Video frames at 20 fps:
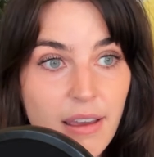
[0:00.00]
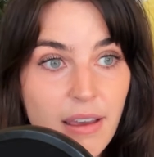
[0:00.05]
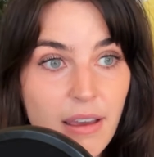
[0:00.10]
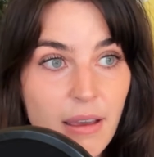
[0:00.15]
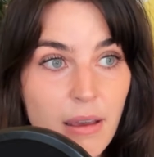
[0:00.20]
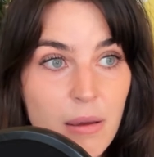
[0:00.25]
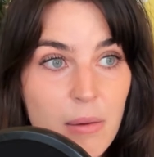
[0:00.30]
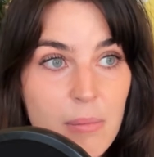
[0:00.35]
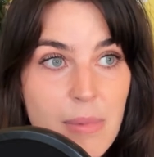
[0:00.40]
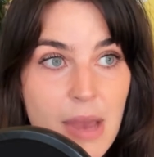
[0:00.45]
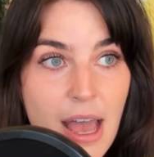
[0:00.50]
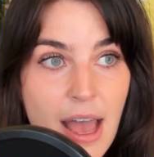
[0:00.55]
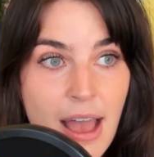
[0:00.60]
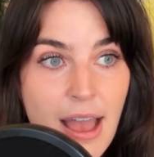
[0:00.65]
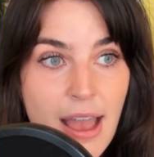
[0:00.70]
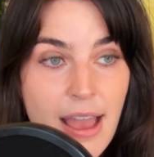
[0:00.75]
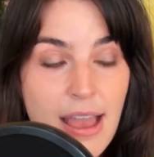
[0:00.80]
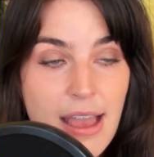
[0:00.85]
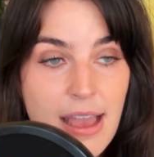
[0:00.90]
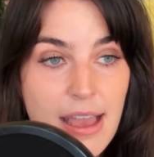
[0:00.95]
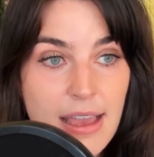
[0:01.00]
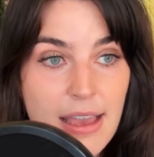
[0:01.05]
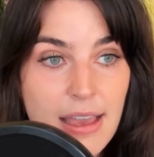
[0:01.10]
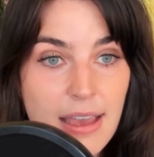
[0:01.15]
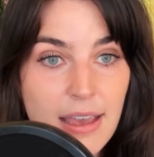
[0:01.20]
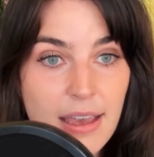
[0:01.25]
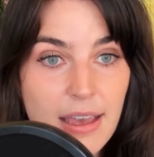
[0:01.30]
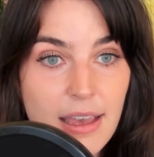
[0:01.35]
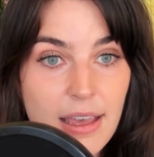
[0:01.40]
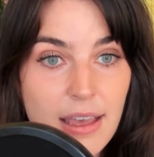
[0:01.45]

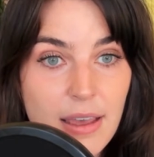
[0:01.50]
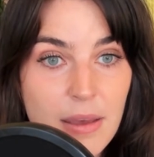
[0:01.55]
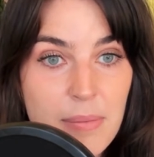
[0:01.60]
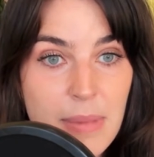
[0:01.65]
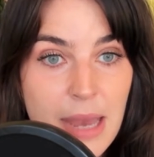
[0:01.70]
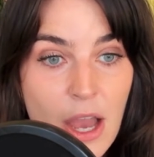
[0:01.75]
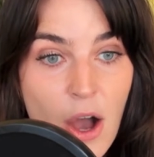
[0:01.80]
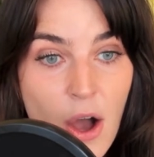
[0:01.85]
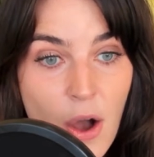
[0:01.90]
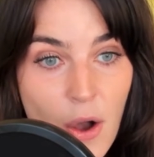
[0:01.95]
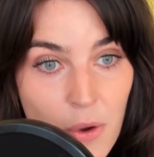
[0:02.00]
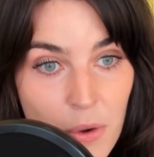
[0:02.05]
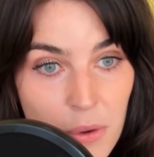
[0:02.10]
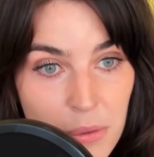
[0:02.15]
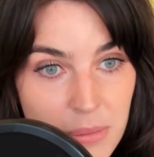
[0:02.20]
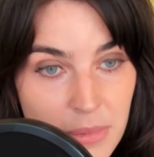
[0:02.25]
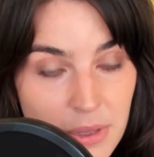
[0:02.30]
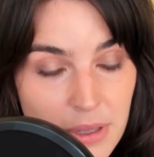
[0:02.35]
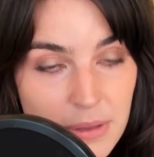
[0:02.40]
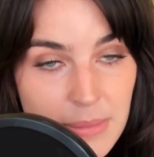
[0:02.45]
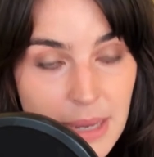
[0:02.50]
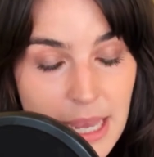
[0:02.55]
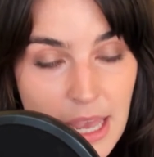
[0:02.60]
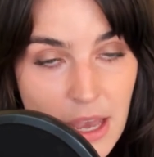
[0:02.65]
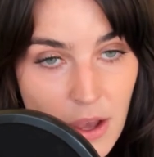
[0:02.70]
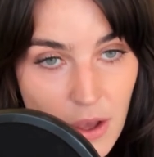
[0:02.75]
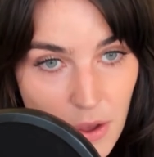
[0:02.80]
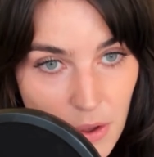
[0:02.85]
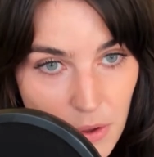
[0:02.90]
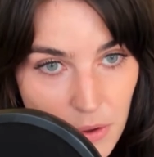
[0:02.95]
My
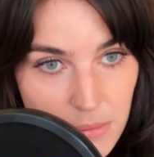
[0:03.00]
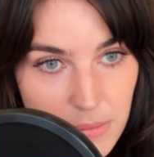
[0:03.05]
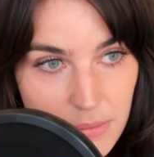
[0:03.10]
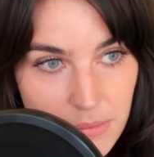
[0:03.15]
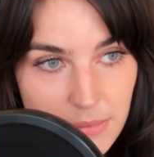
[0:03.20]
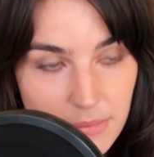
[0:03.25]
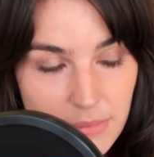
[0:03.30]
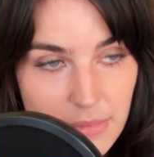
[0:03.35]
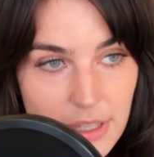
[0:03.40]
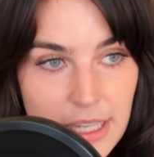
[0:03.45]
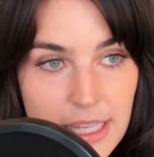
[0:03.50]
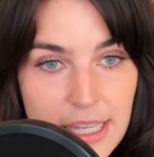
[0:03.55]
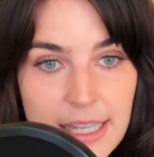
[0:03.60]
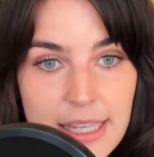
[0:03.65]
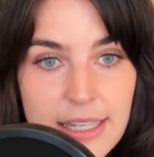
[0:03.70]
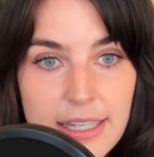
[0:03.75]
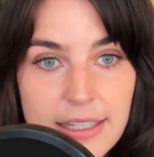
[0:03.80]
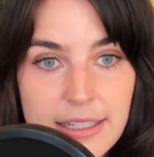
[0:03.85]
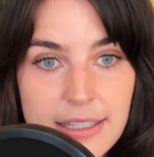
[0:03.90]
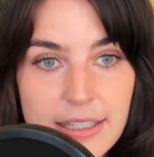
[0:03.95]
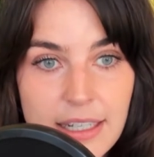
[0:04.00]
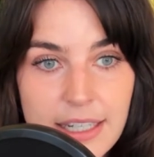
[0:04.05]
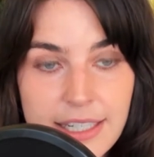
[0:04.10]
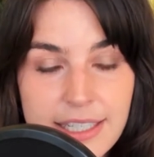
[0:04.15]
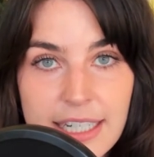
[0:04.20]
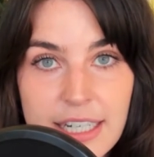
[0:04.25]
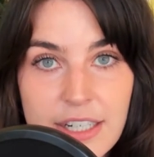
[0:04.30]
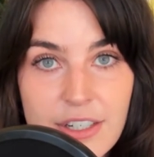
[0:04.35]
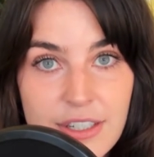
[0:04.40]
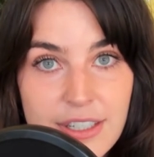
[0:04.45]
home is Los
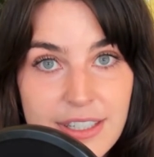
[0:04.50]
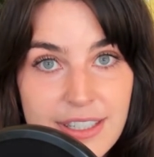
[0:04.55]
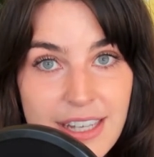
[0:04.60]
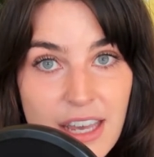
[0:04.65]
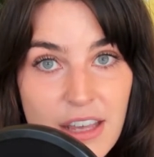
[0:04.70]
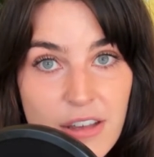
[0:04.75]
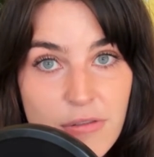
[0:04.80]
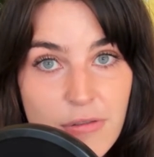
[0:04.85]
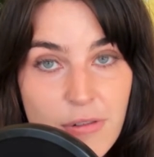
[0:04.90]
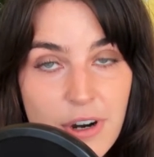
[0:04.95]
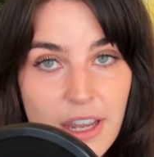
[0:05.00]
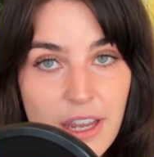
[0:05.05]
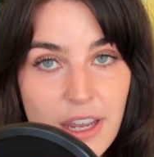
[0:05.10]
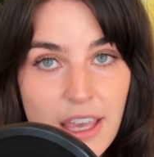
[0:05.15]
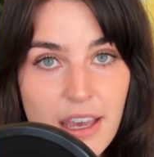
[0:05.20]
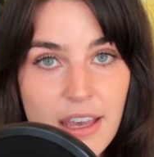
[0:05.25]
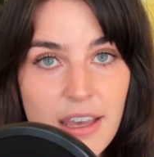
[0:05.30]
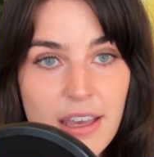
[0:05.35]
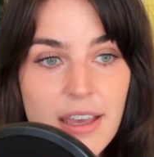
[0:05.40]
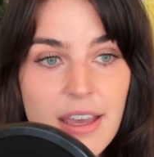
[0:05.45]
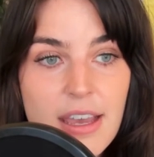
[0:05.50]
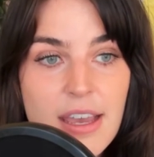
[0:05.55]
Angeles, California.